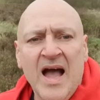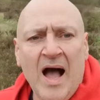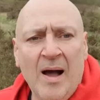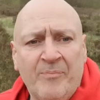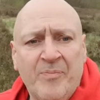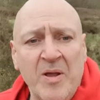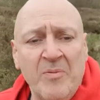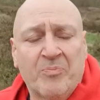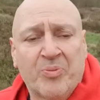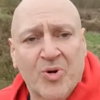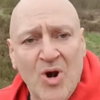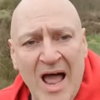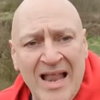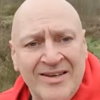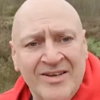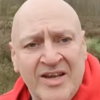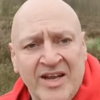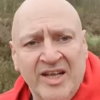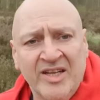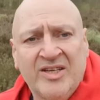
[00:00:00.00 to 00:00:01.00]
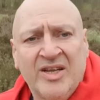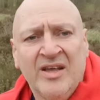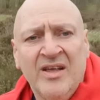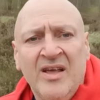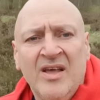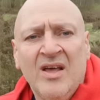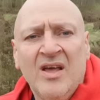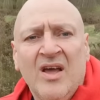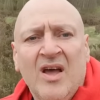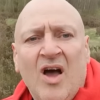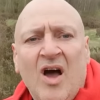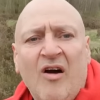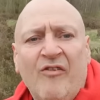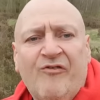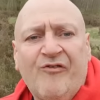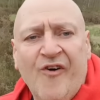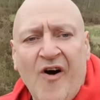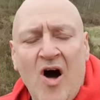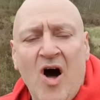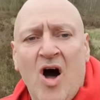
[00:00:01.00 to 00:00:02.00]
I'd be branded a
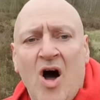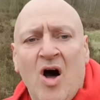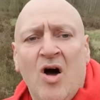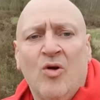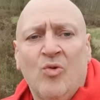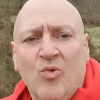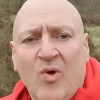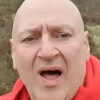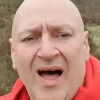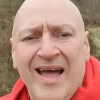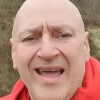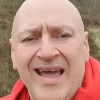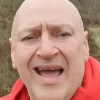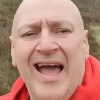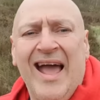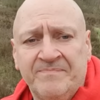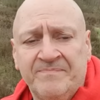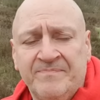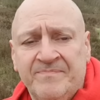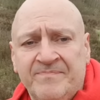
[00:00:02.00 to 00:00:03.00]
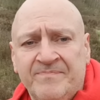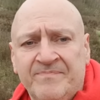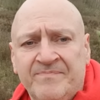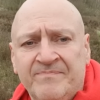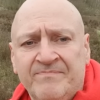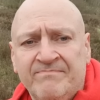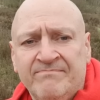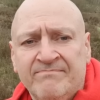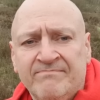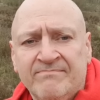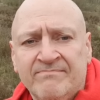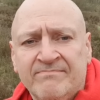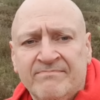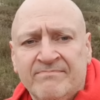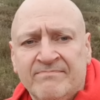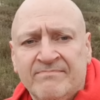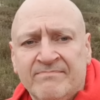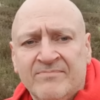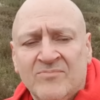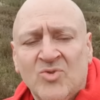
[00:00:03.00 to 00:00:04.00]
far right
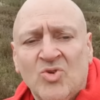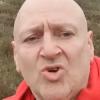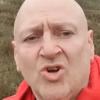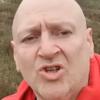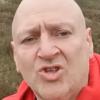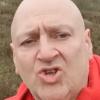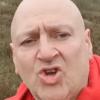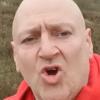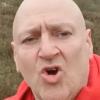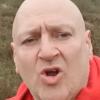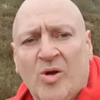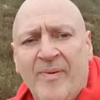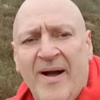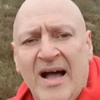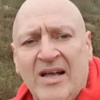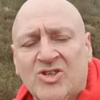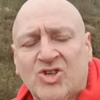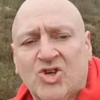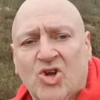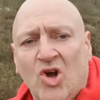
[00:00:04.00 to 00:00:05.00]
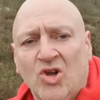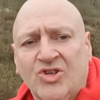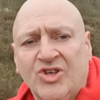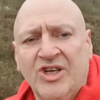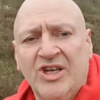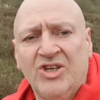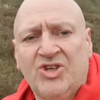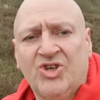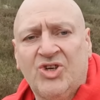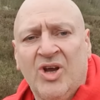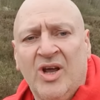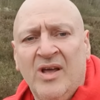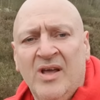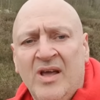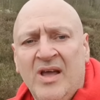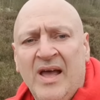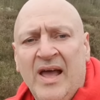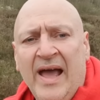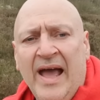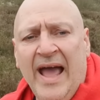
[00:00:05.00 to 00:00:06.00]
going to talk about Scottish
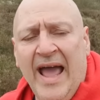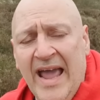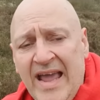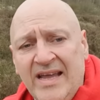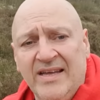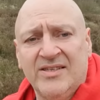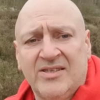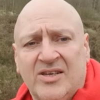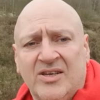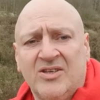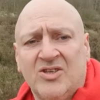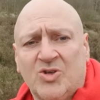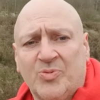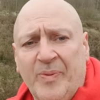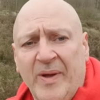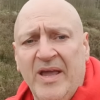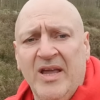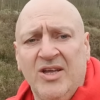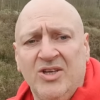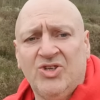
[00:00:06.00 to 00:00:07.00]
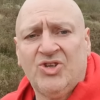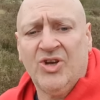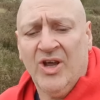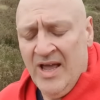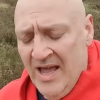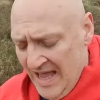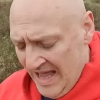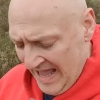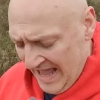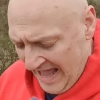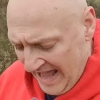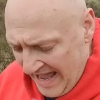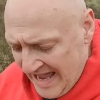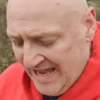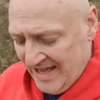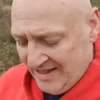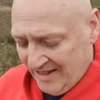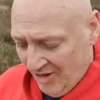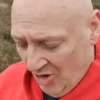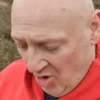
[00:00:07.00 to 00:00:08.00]
hate speech,
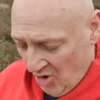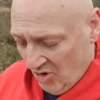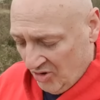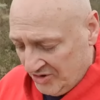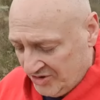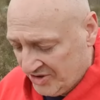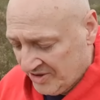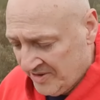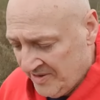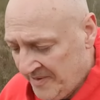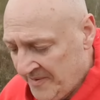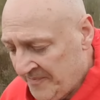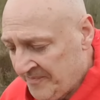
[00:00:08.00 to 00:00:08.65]
hate laws.